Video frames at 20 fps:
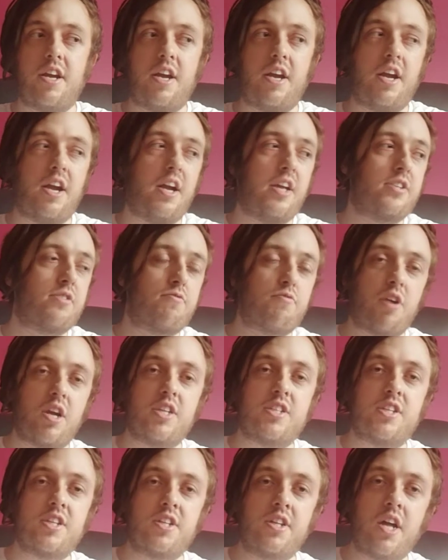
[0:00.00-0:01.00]
has a right
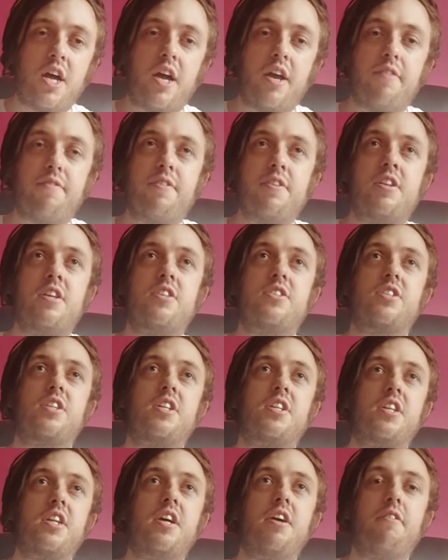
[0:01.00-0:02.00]
to life and needs to
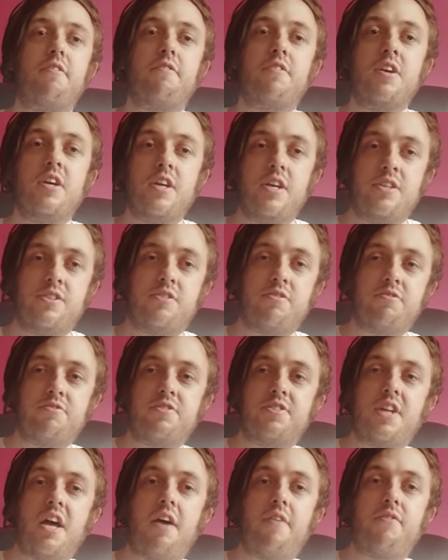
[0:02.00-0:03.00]
live until
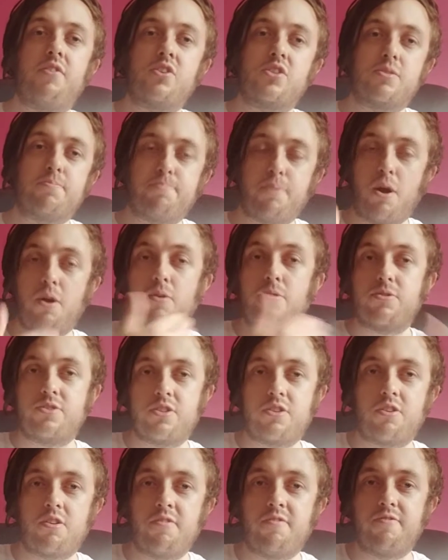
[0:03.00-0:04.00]
Death is supposed to
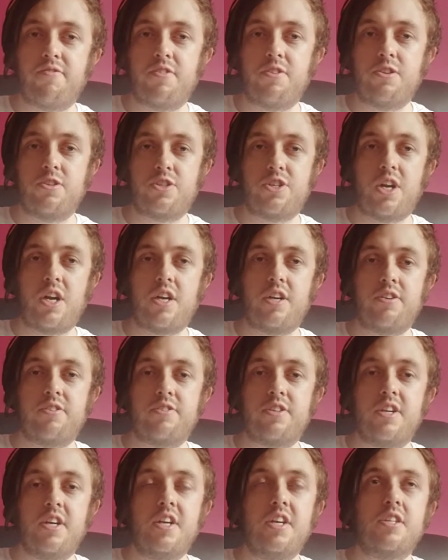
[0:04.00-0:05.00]
come for the child.
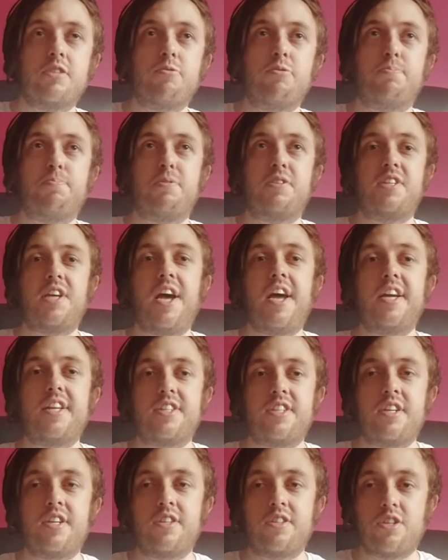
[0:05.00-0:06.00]
So he's
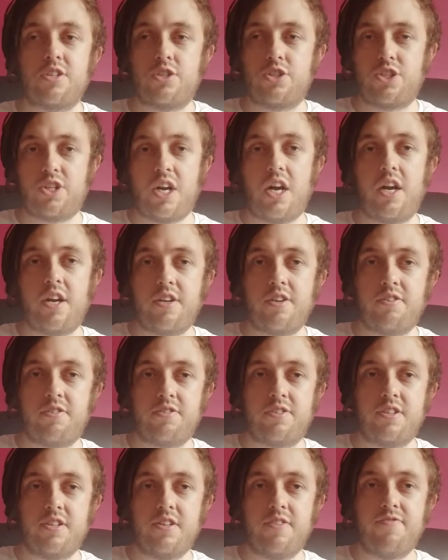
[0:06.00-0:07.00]
protecting the
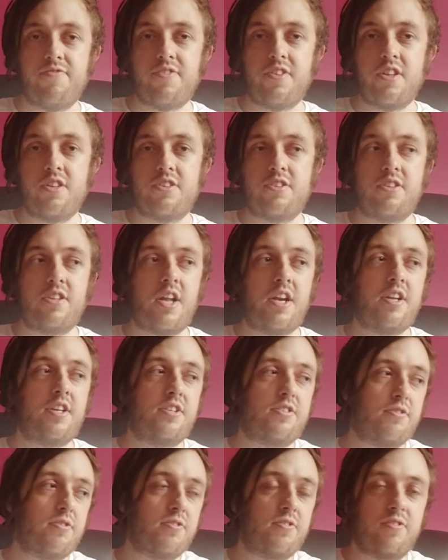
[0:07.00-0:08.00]
child, so then
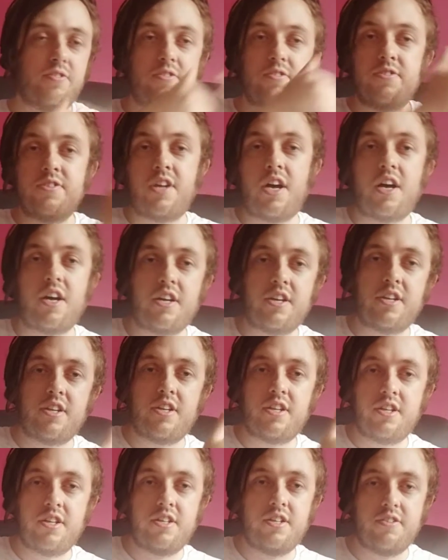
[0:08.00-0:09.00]
it'll
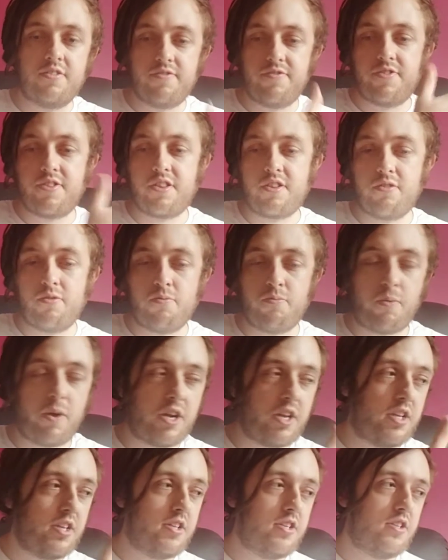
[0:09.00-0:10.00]
die when
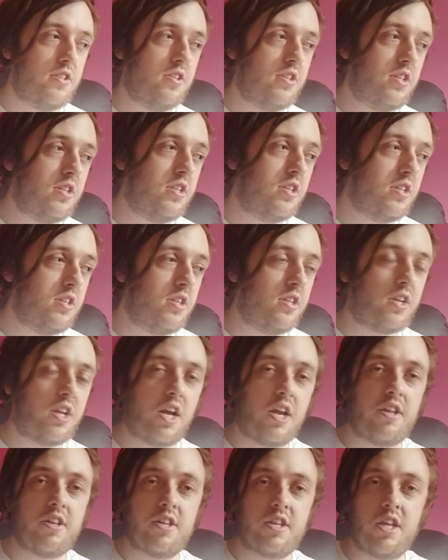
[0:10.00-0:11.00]
it
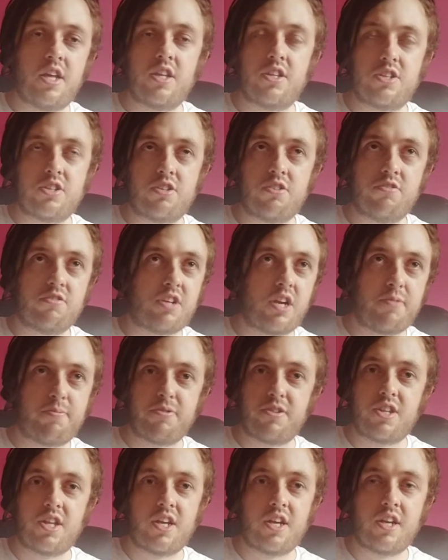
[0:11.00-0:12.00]
kind of needs to, type of
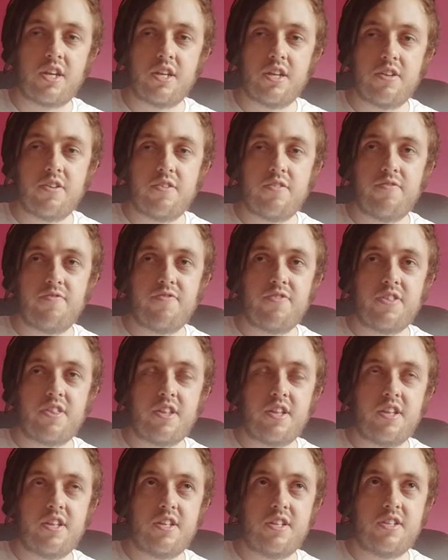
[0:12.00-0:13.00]
thing.
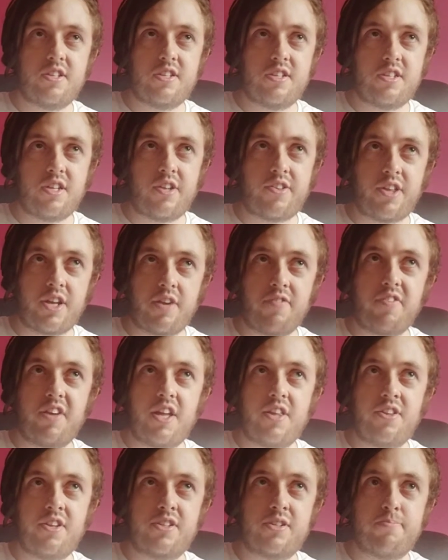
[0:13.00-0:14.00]
I think I'm
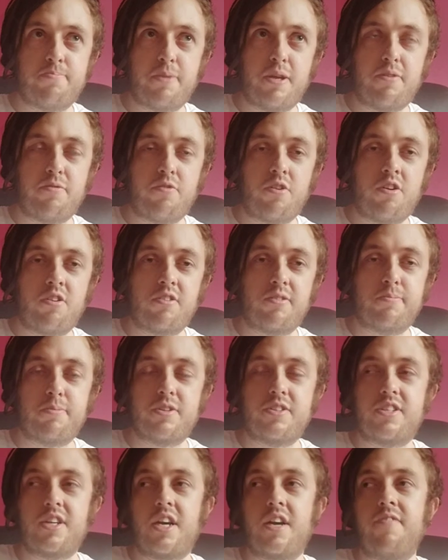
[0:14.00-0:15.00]
getting this a bit wrong, but